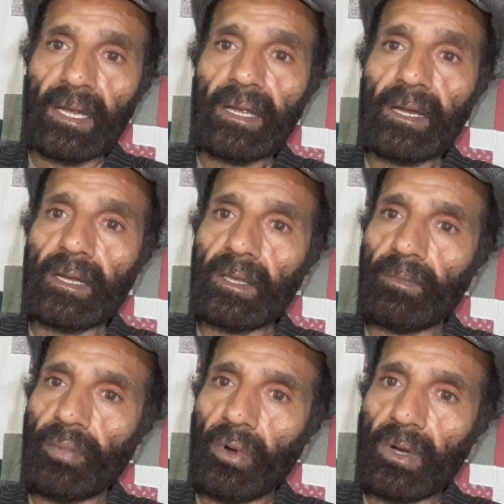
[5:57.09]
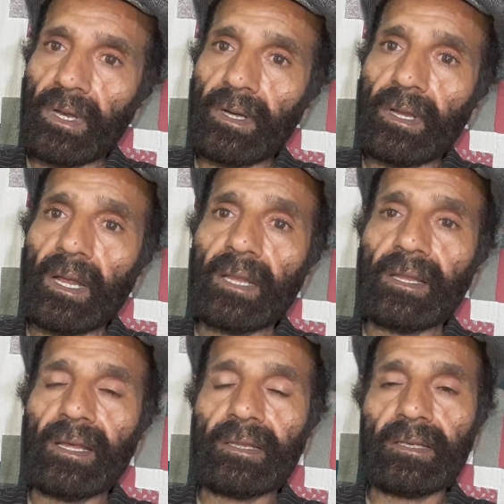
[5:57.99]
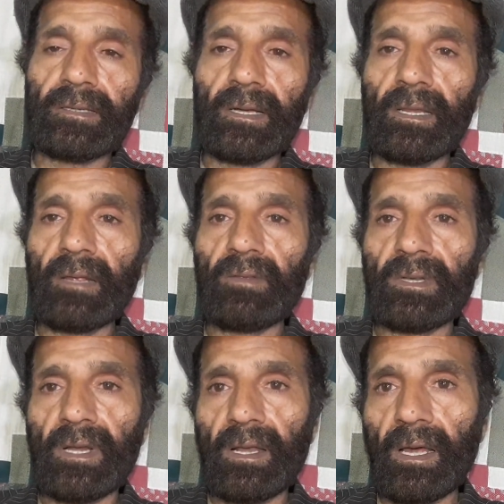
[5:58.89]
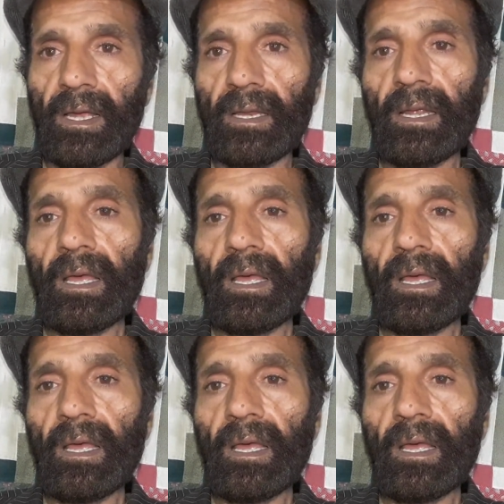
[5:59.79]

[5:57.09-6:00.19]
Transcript: It is important than the setting of the deadline.